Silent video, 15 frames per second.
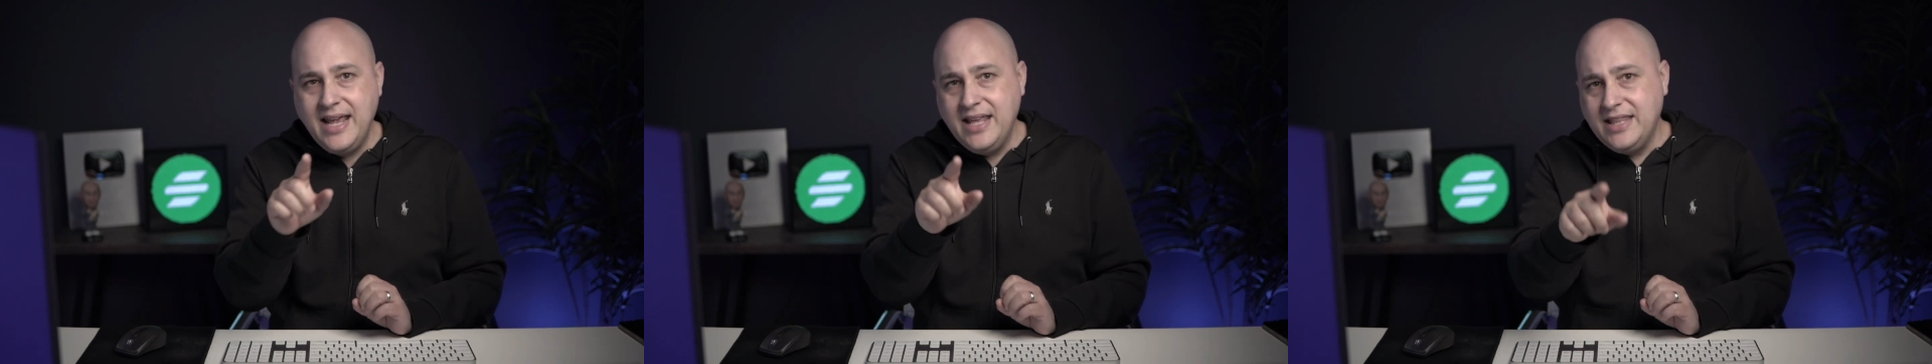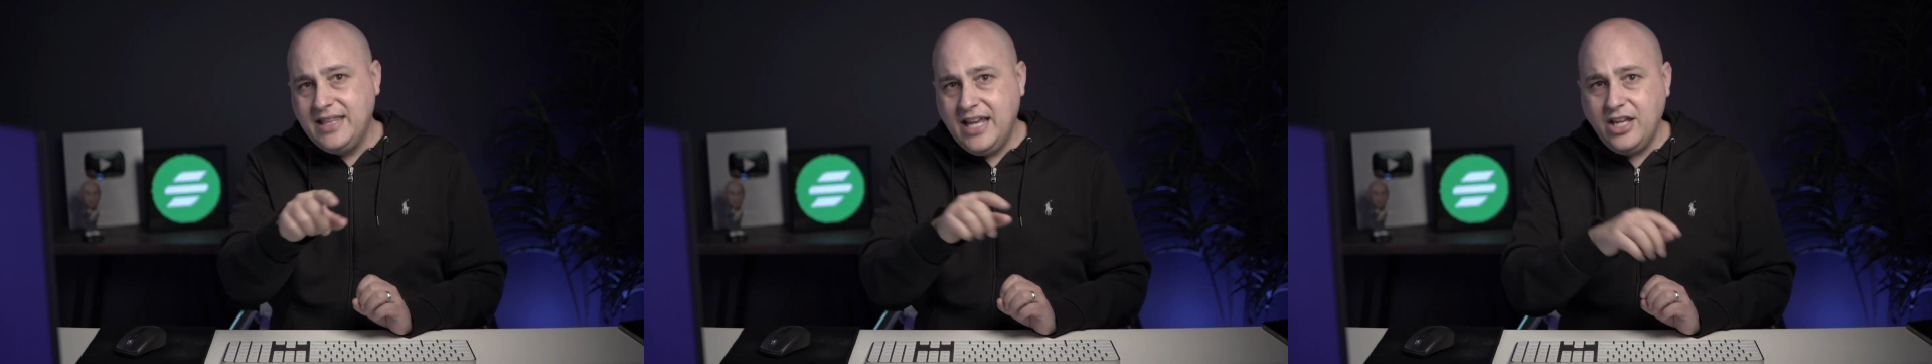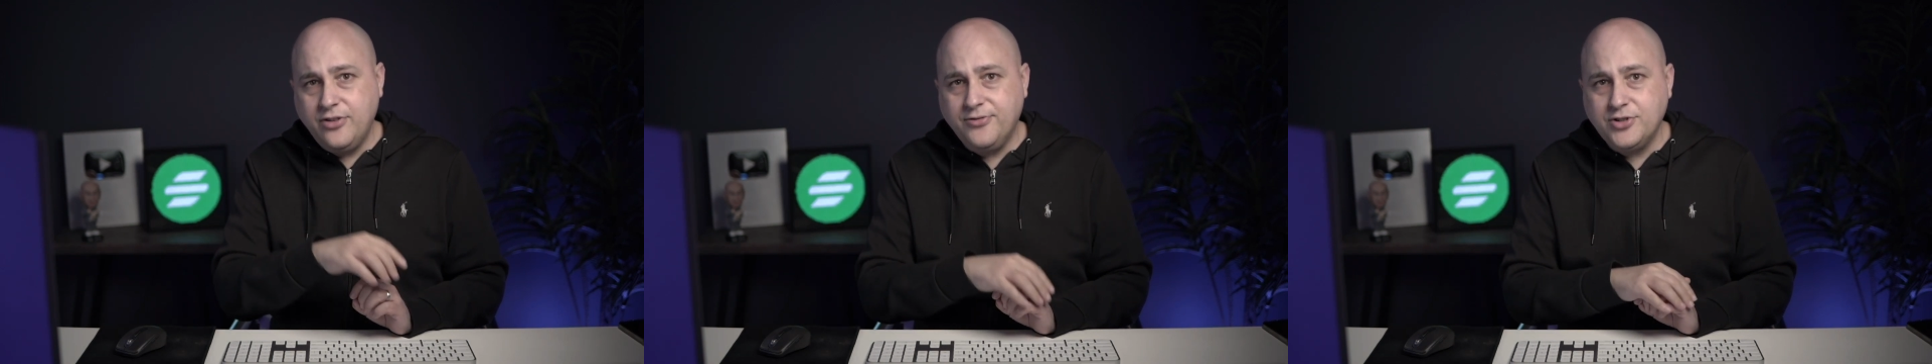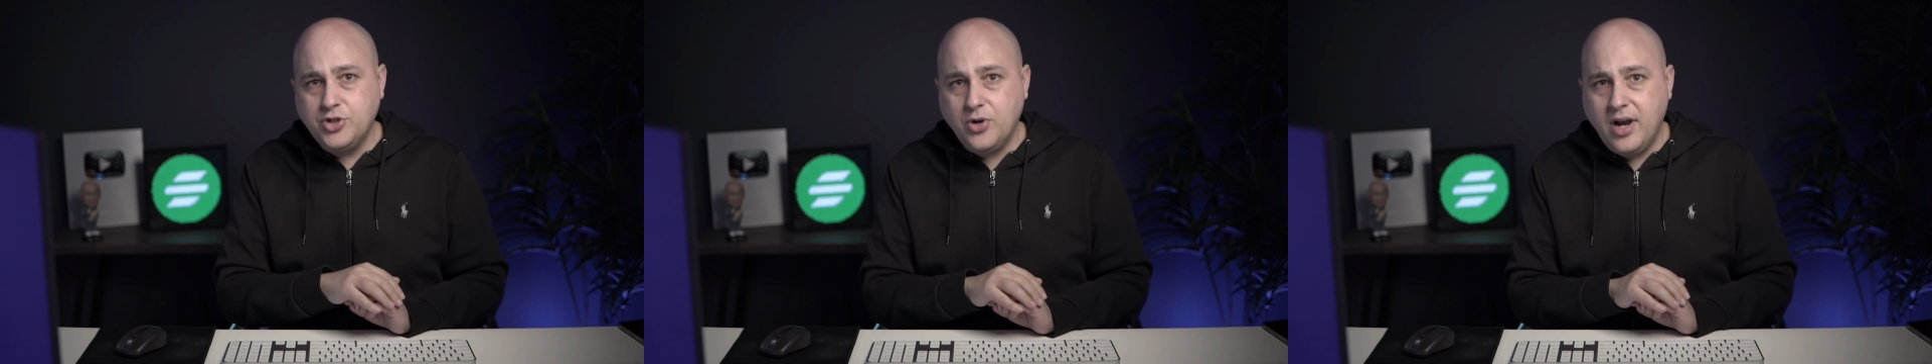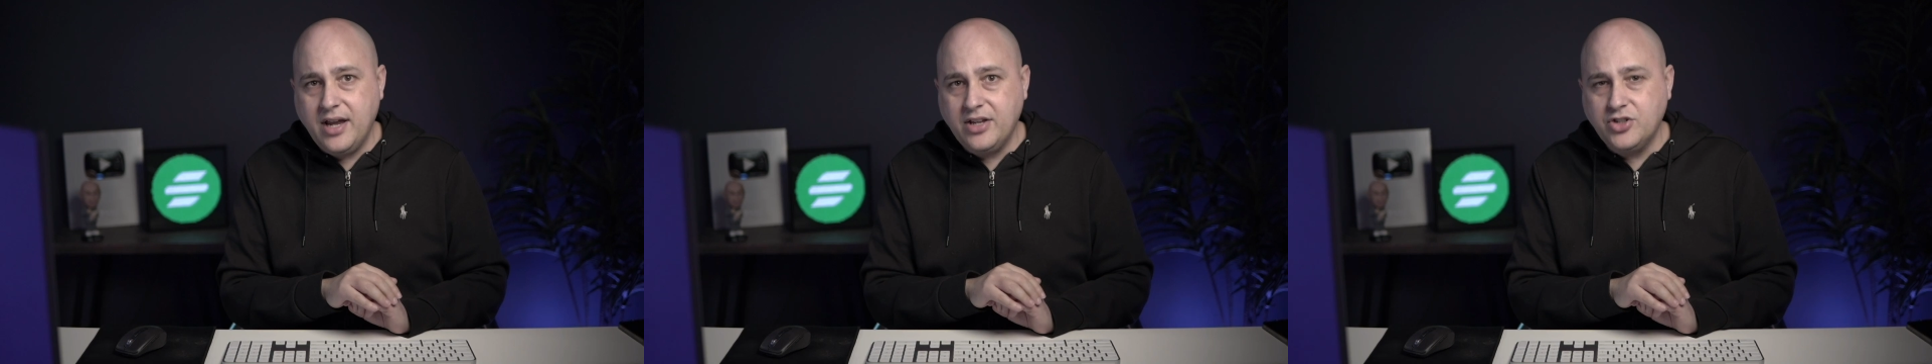Thank you for
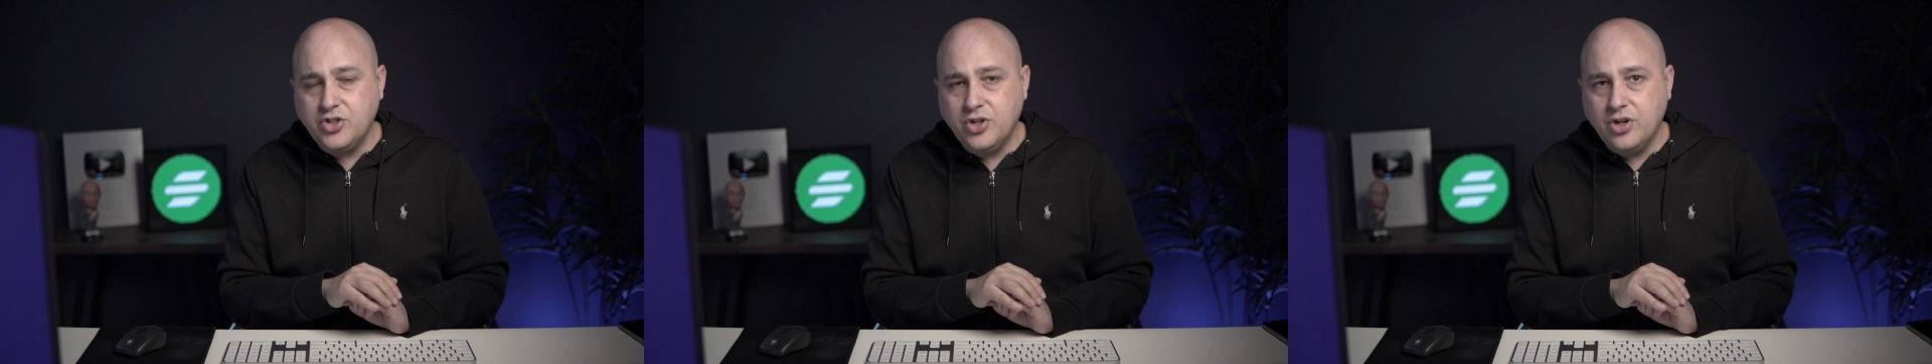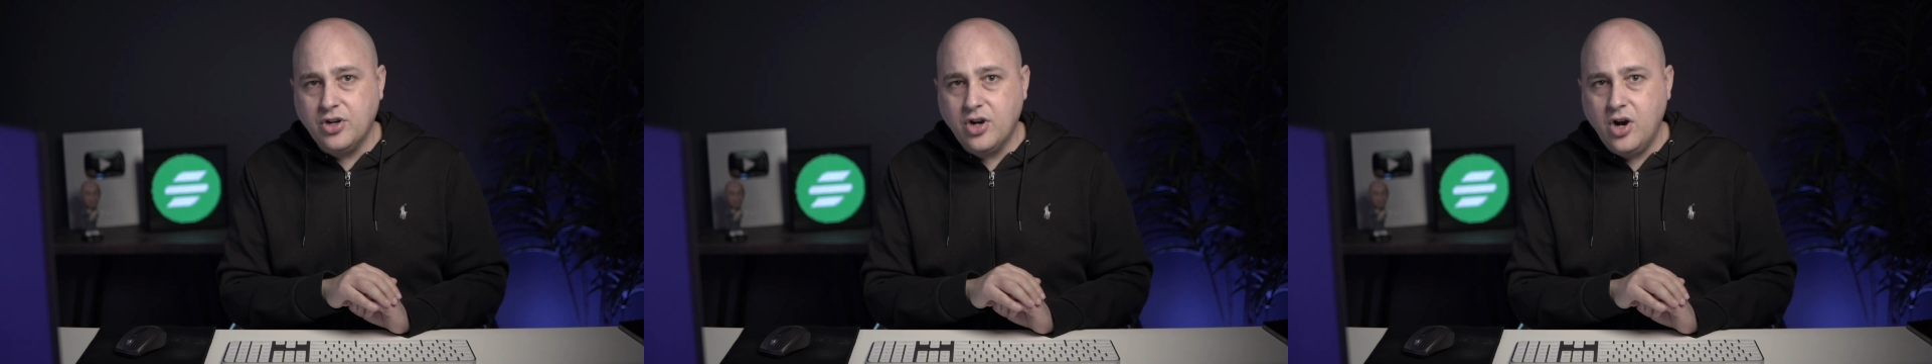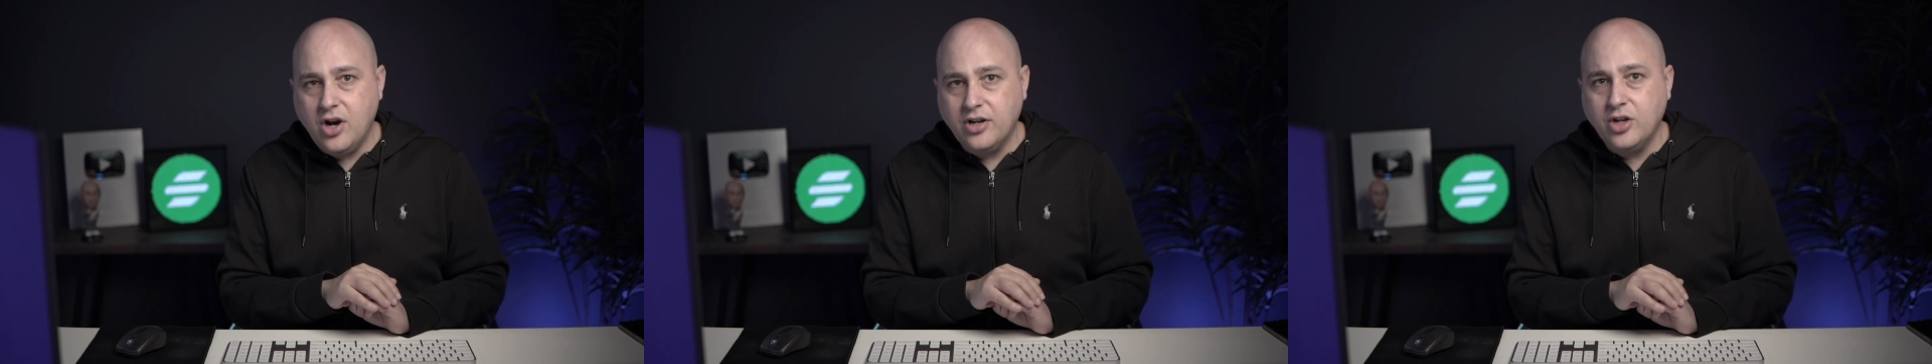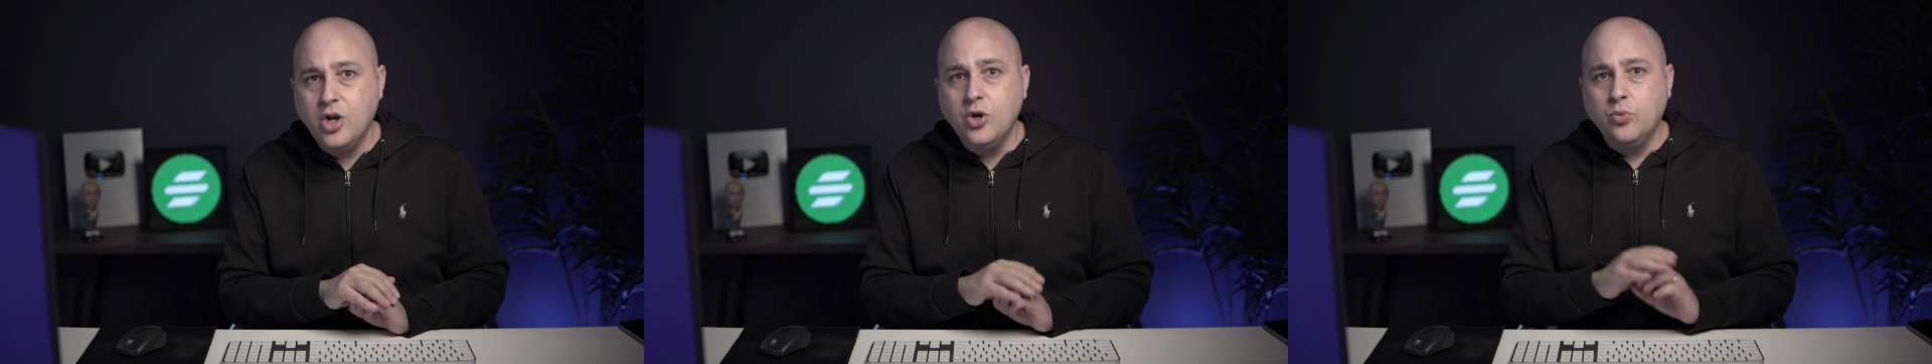trying SureCart.